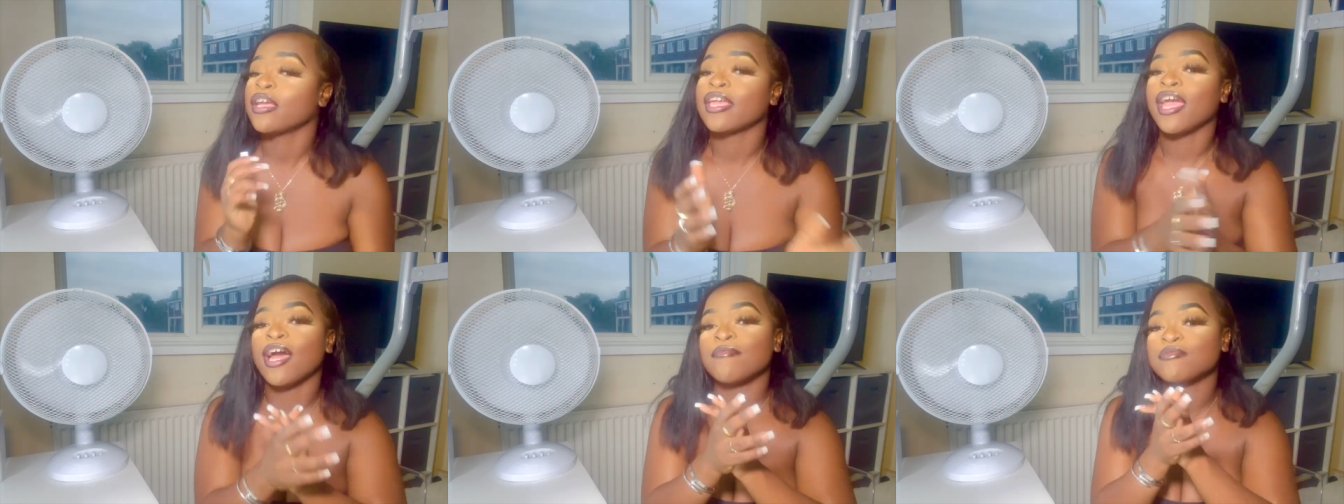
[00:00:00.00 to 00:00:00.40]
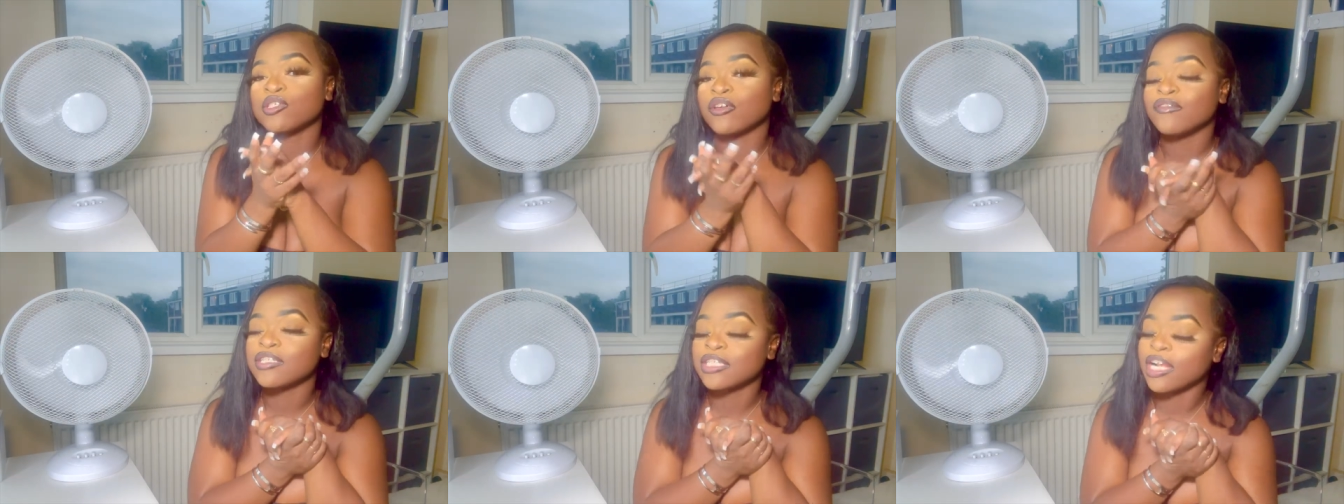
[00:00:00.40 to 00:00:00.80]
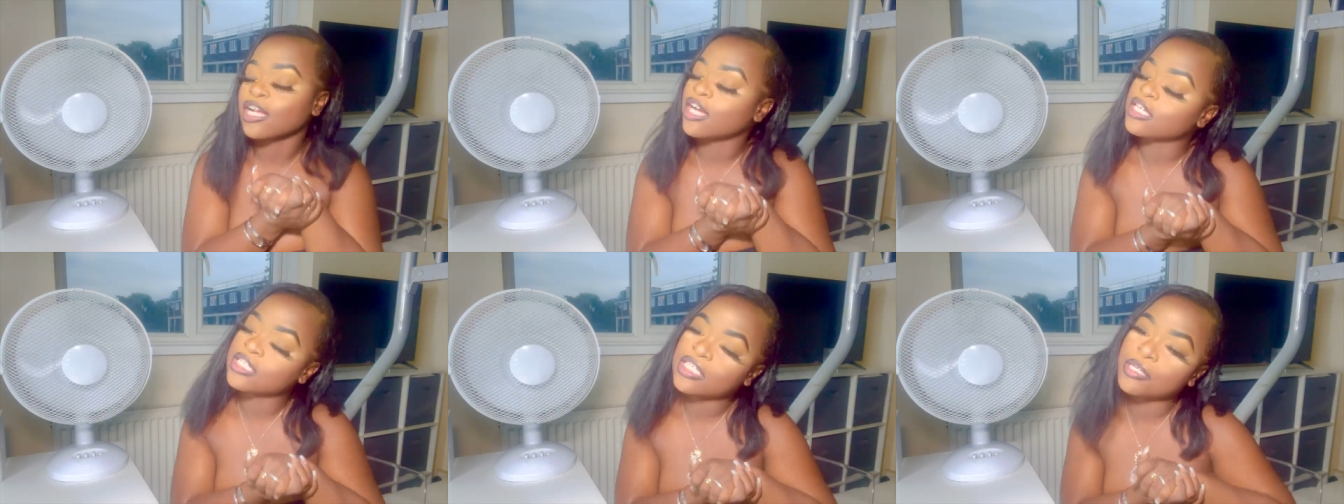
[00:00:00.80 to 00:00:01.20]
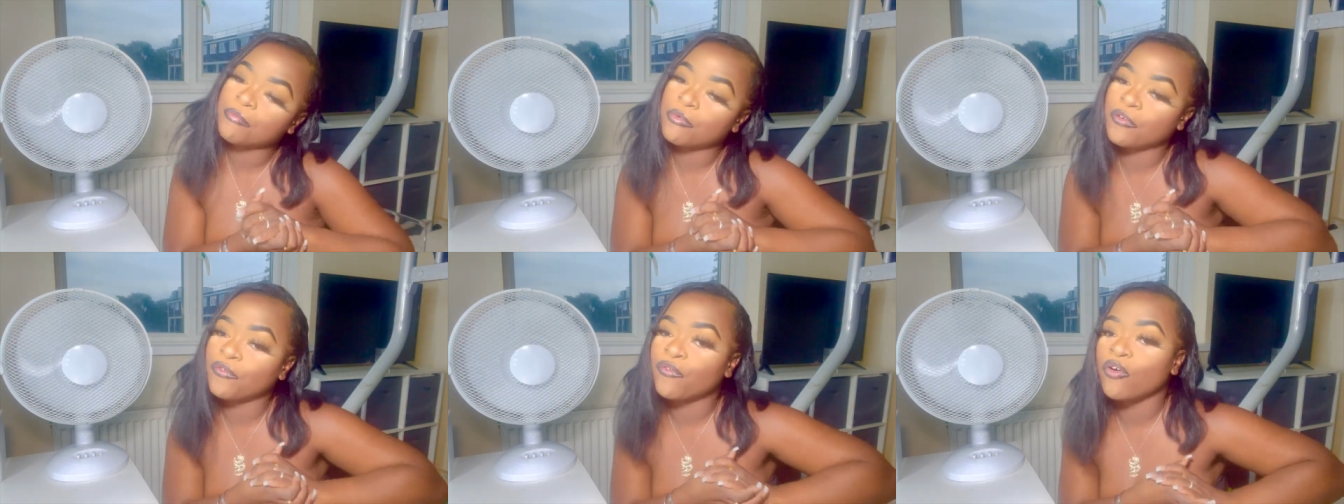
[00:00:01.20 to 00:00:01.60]
yep so obviously like i said
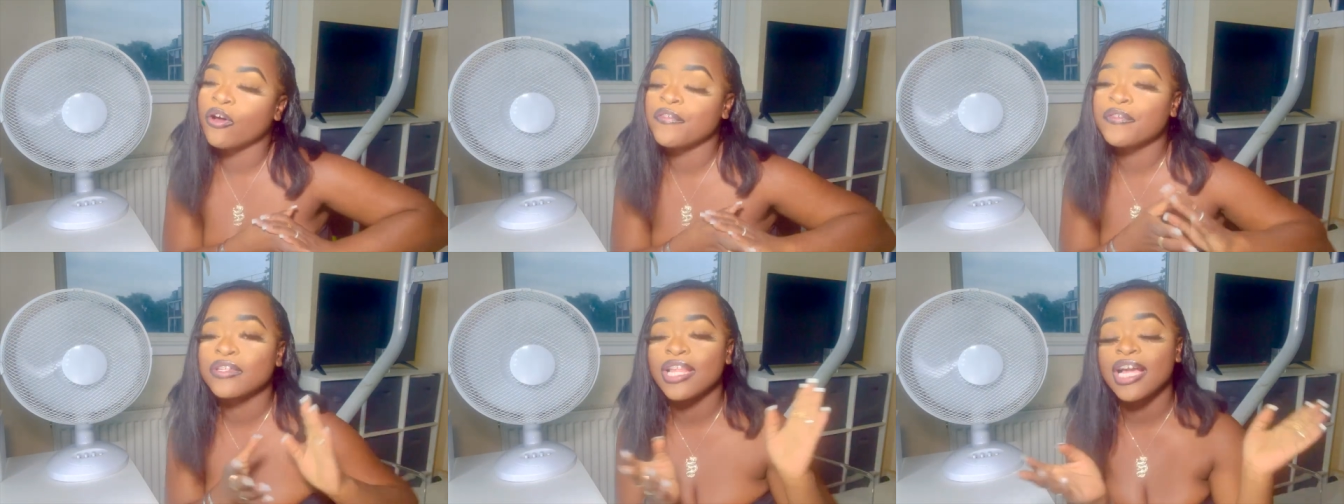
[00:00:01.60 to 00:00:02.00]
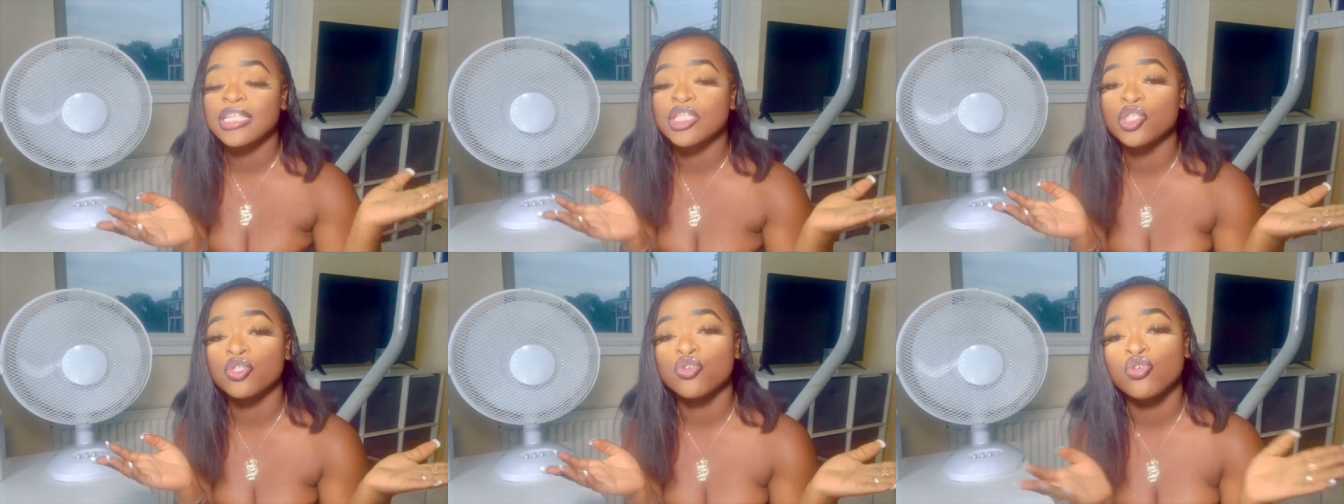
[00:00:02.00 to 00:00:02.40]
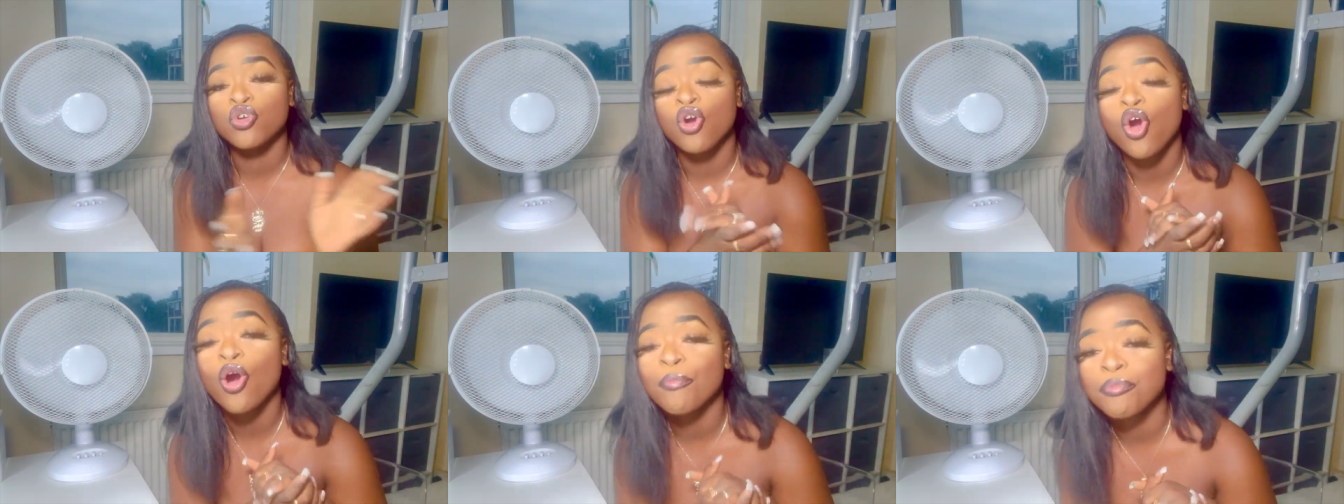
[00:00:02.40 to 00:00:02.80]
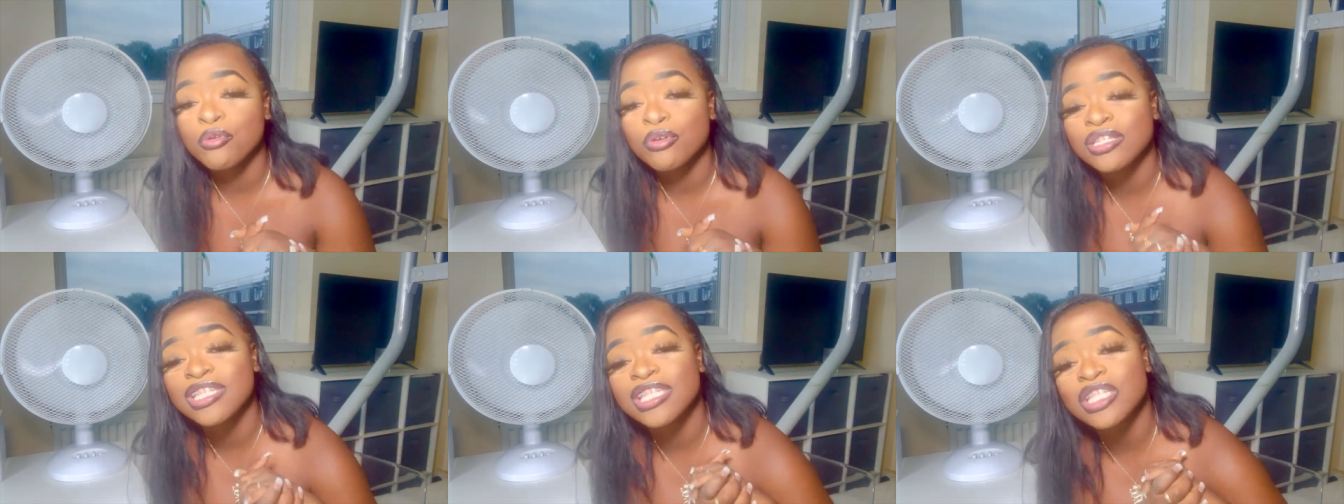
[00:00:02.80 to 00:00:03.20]
before if you like to pop
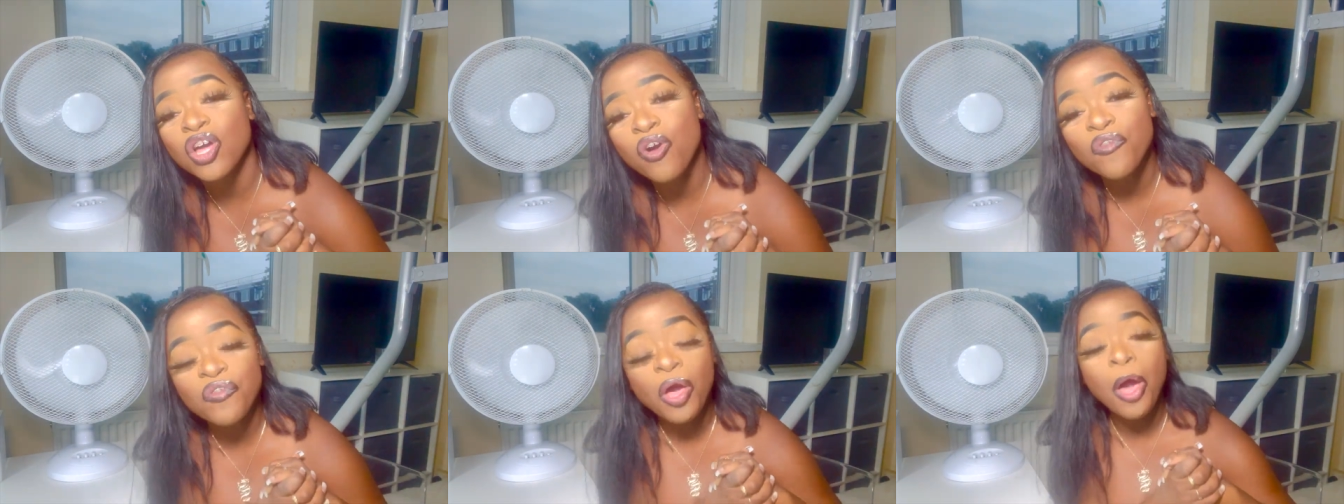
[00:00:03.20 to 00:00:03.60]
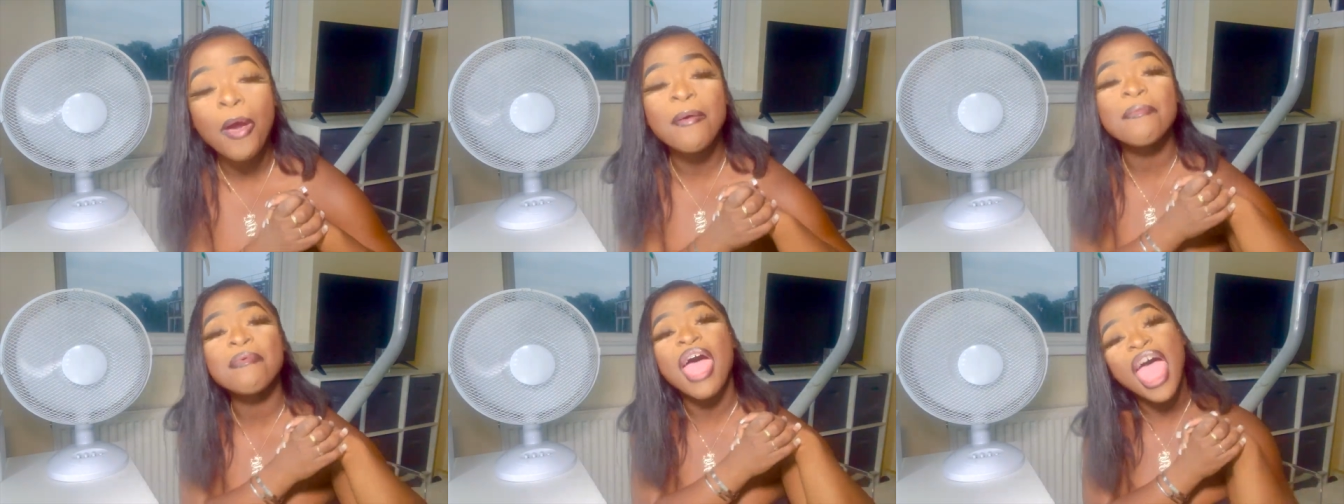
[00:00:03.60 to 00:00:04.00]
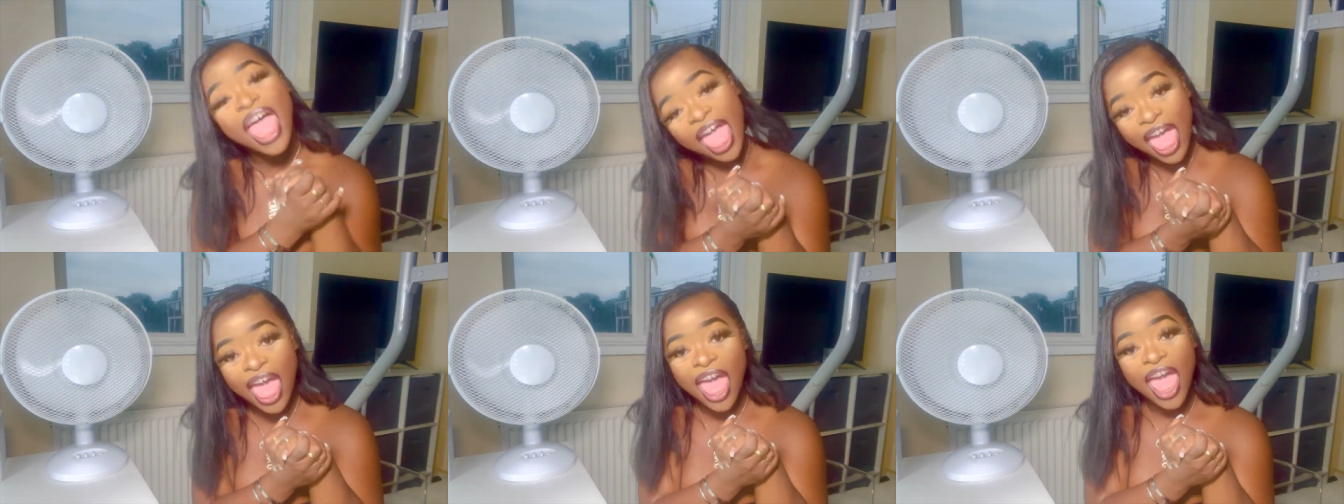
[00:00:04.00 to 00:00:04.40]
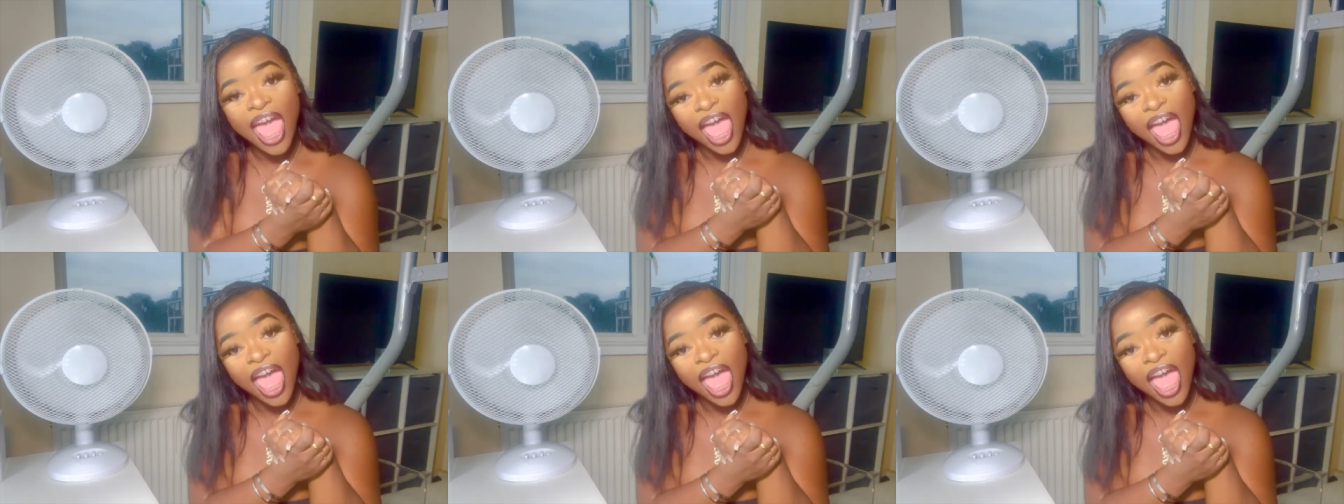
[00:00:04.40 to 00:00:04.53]
yourself a pellet